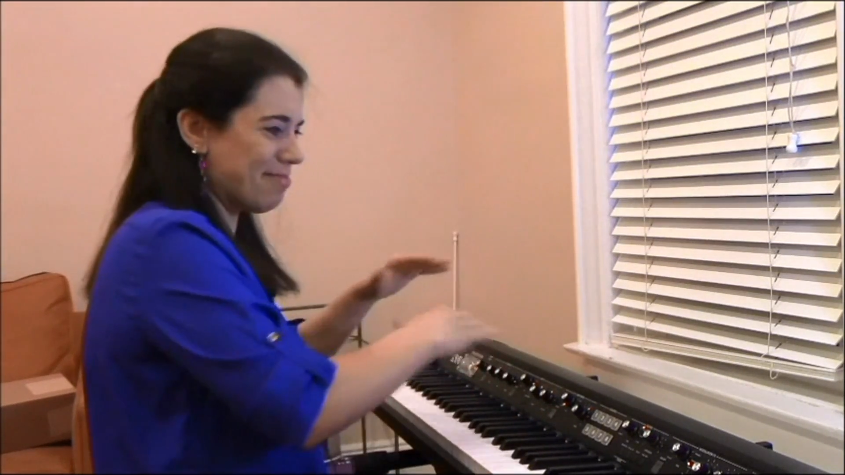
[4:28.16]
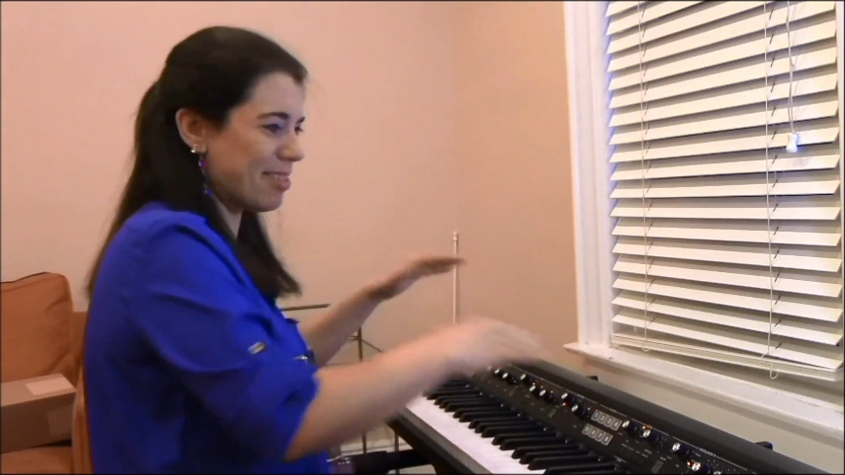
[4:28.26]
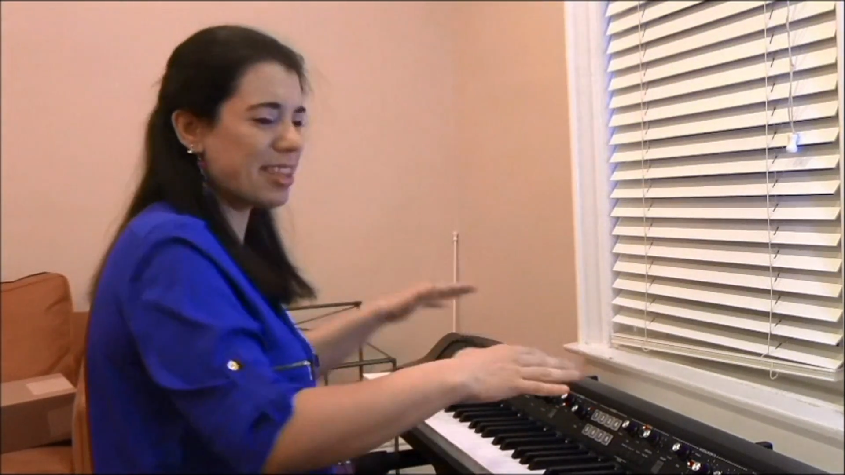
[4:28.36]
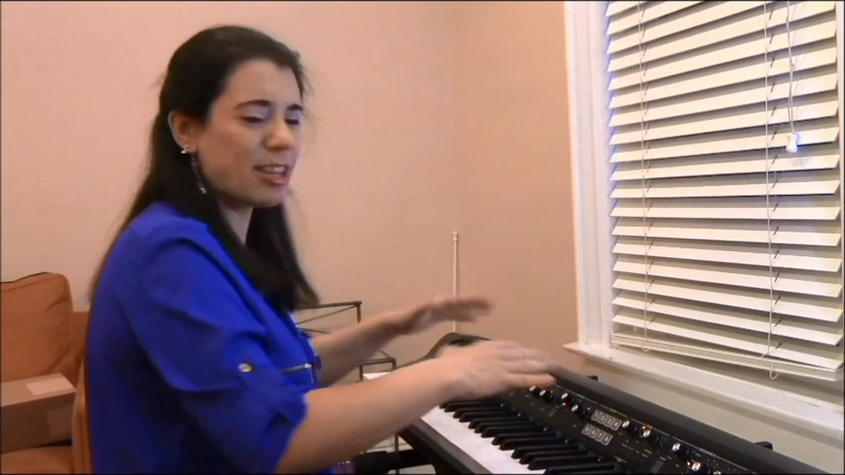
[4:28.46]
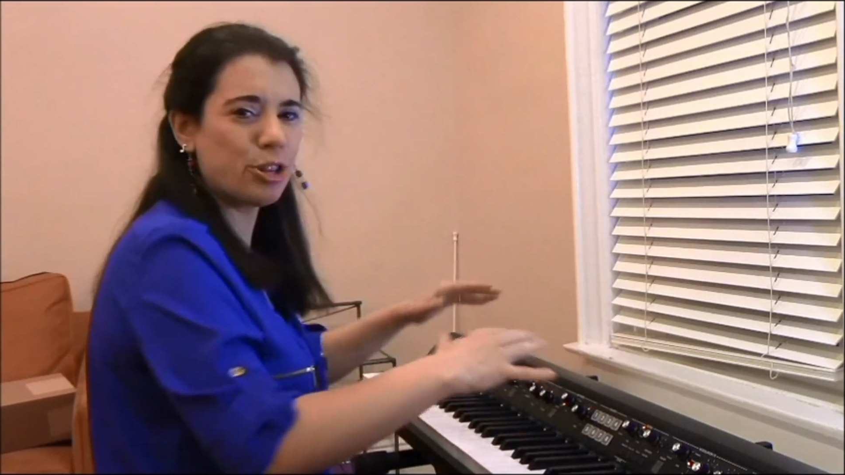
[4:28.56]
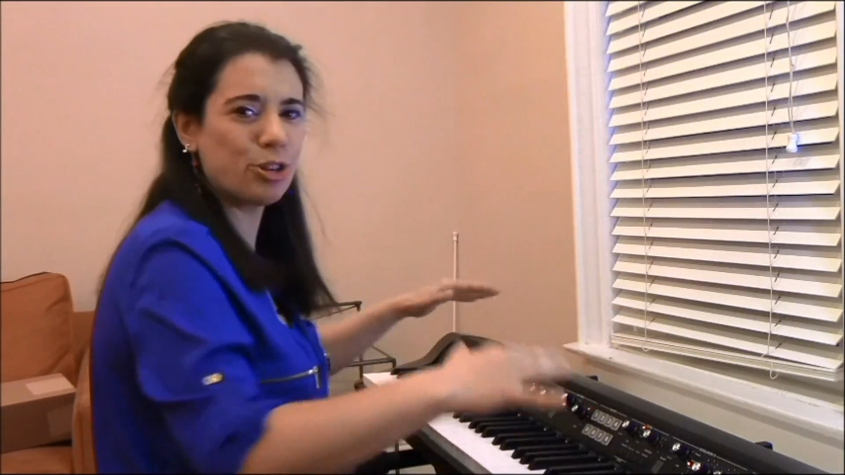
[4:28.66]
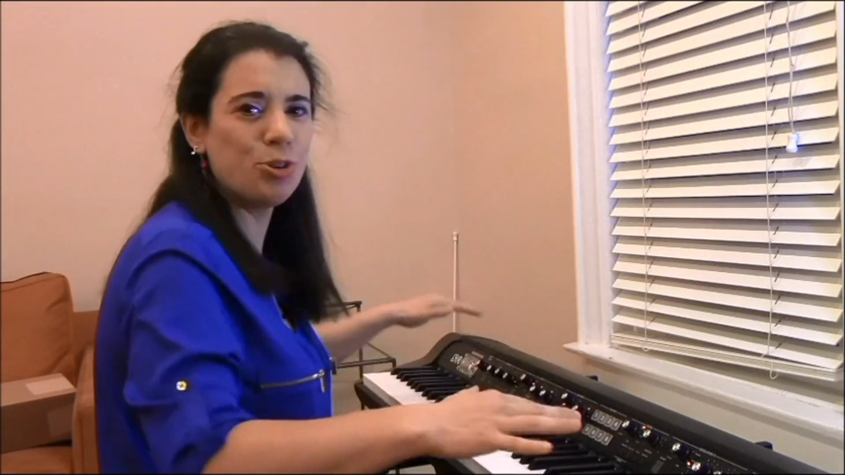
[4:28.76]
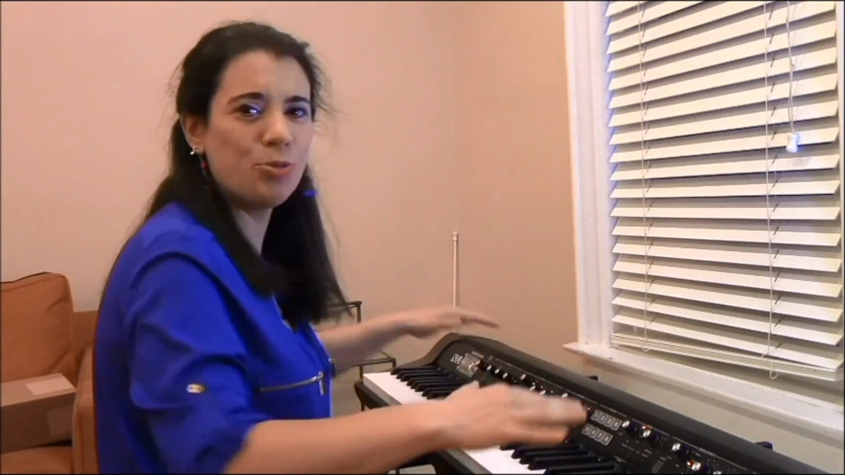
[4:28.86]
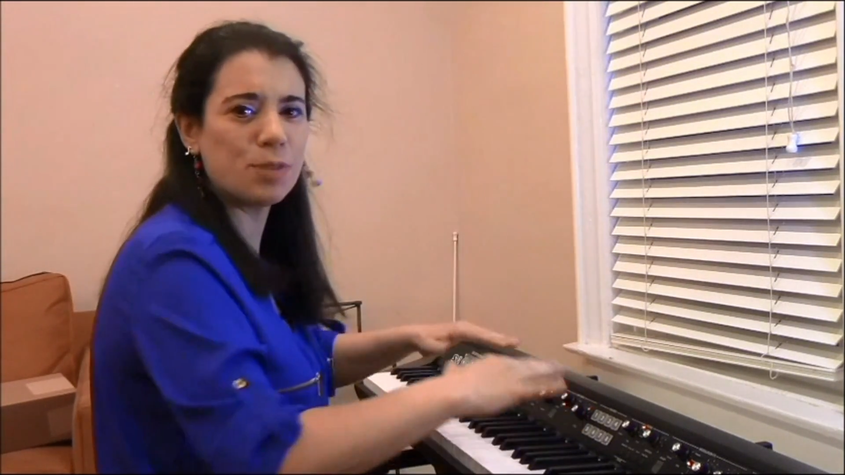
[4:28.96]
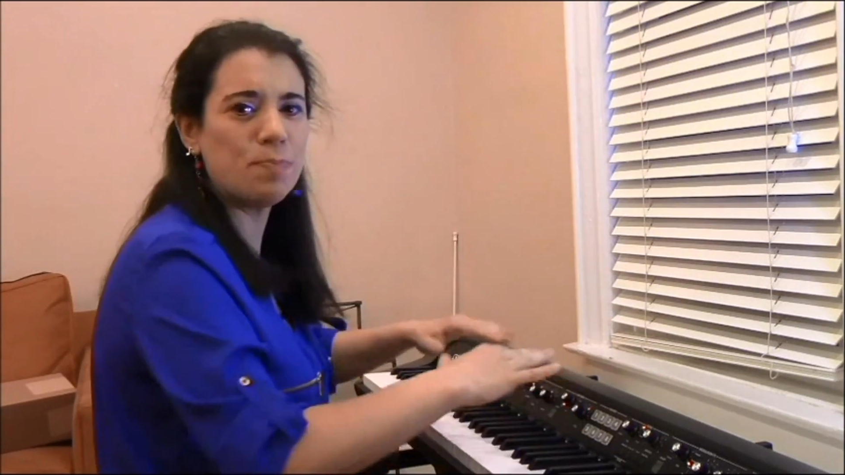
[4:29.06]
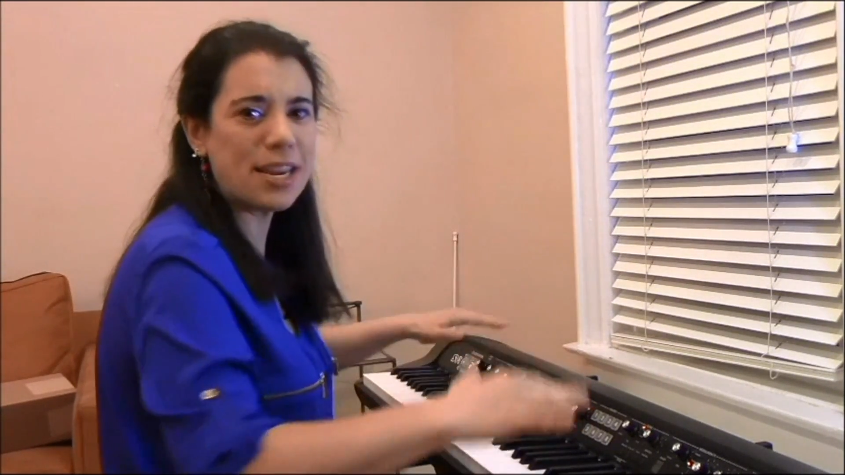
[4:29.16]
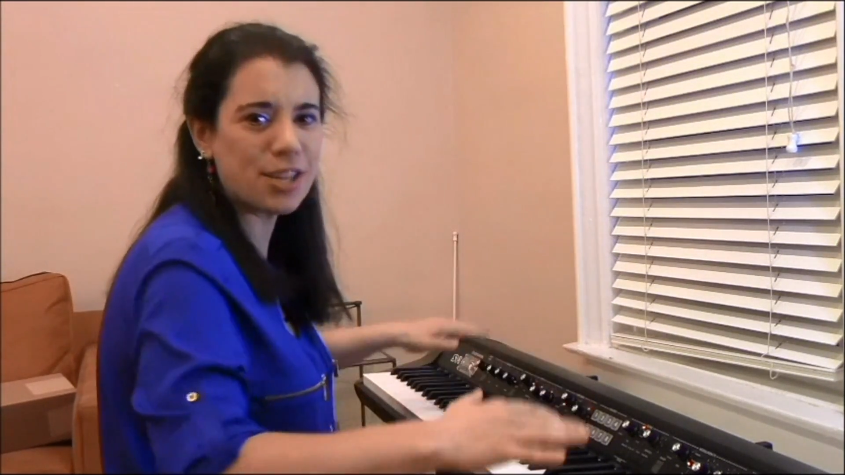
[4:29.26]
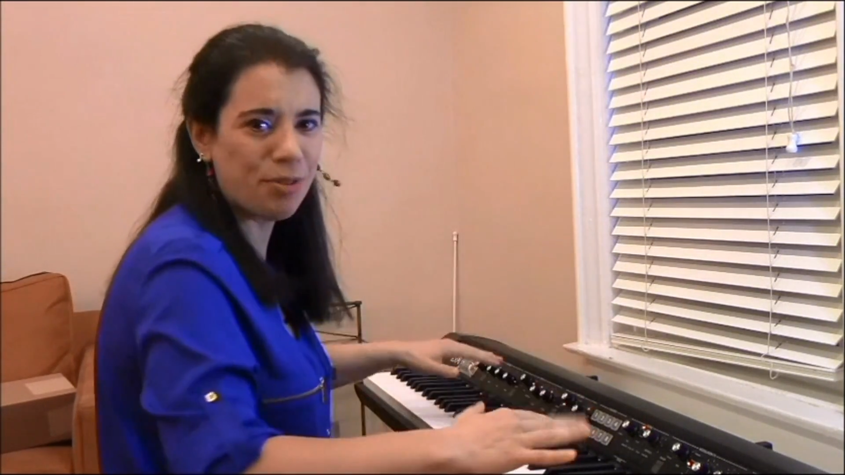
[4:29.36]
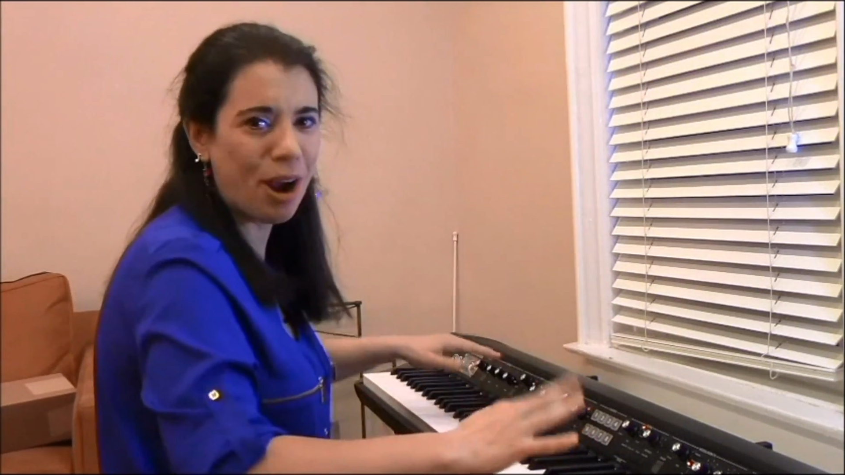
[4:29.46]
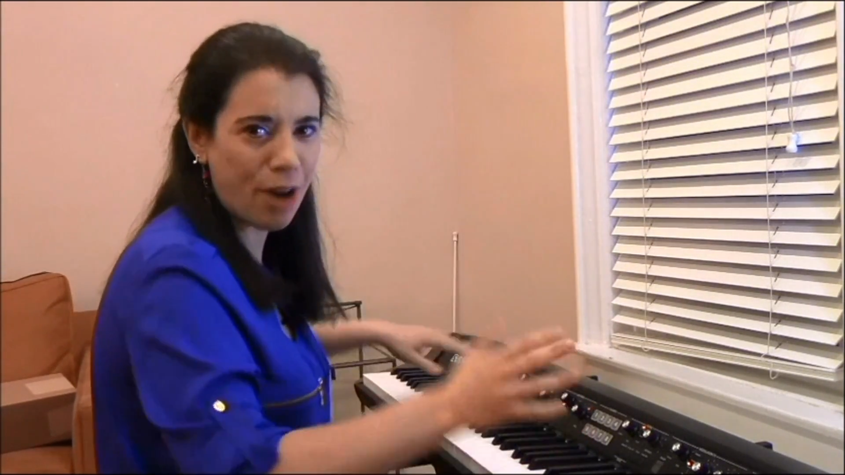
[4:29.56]
thing that the tune is
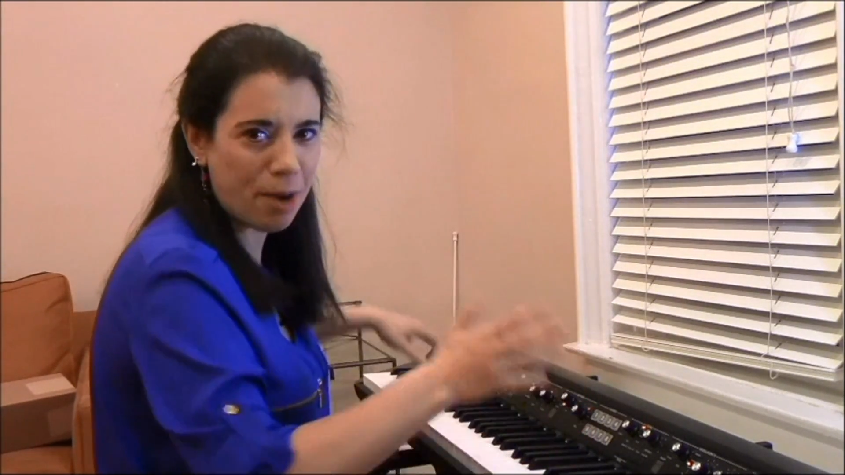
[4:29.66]
based around,